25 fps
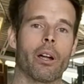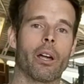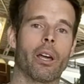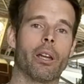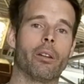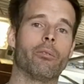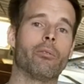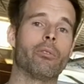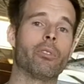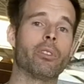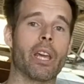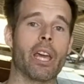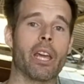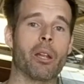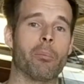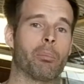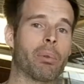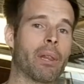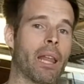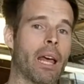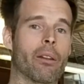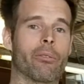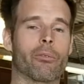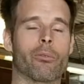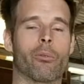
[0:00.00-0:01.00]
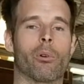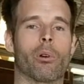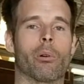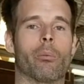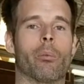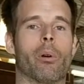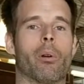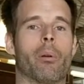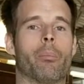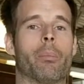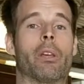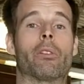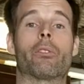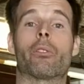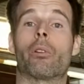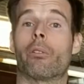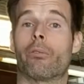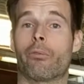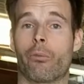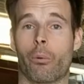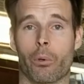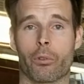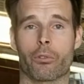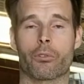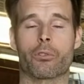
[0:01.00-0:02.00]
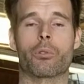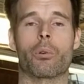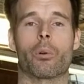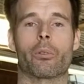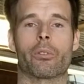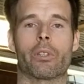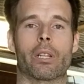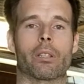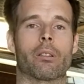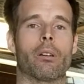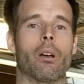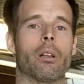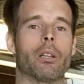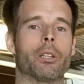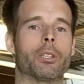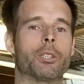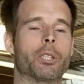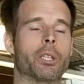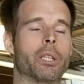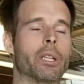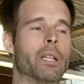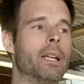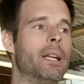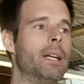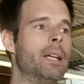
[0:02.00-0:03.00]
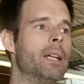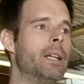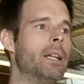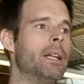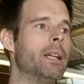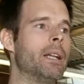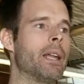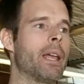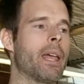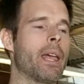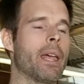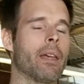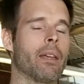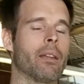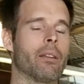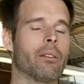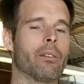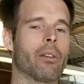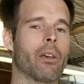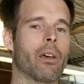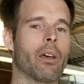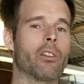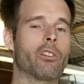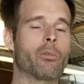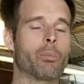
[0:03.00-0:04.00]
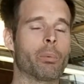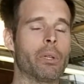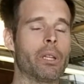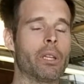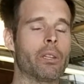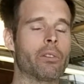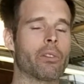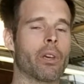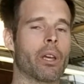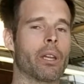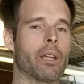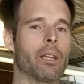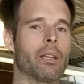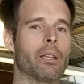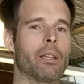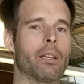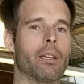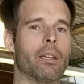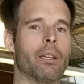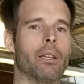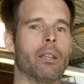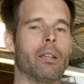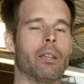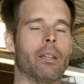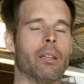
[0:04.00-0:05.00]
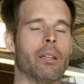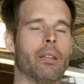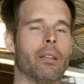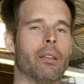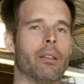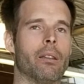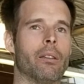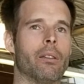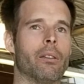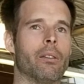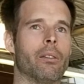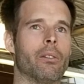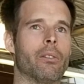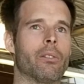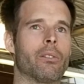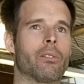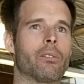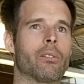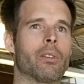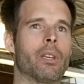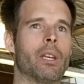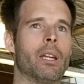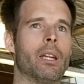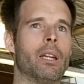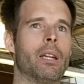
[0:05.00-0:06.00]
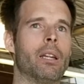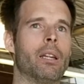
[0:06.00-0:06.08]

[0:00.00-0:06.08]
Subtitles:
and V8 platform based on a 4-stroke technology. And it's pretty exciting. It is,